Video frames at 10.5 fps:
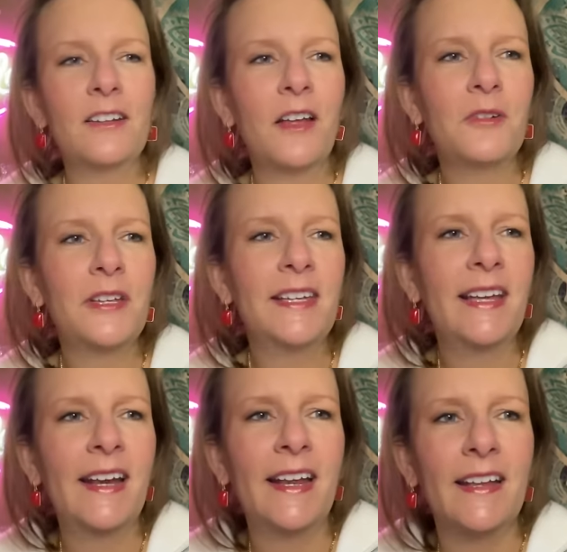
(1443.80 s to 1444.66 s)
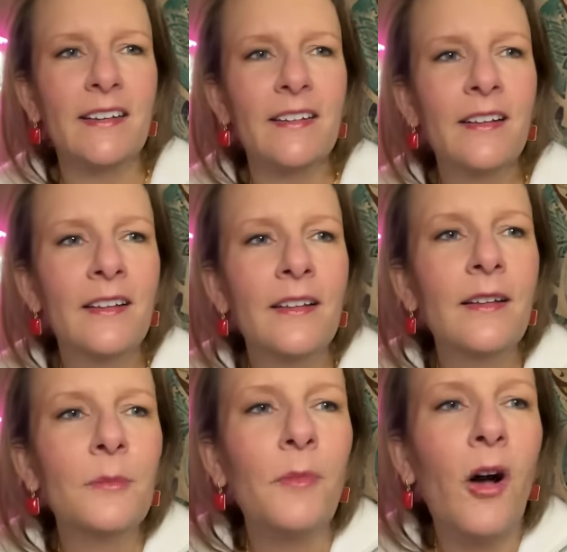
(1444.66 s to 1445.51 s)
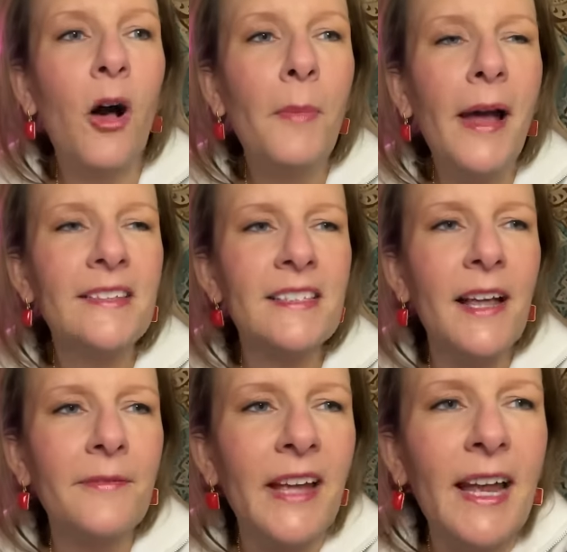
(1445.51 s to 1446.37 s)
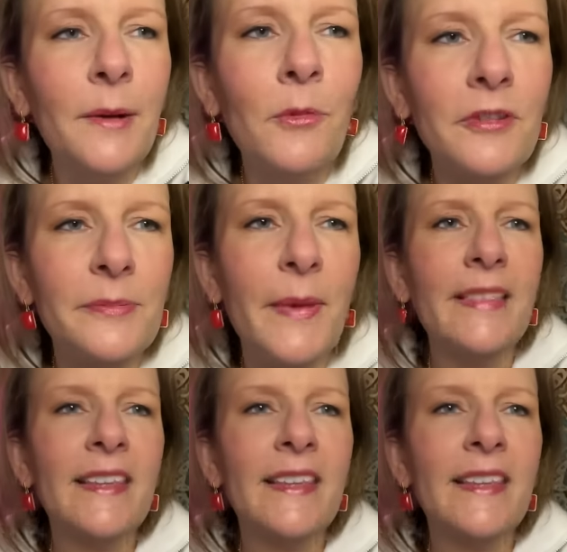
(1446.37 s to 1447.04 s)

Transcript: Loki, get it. All my stuffed animals, man.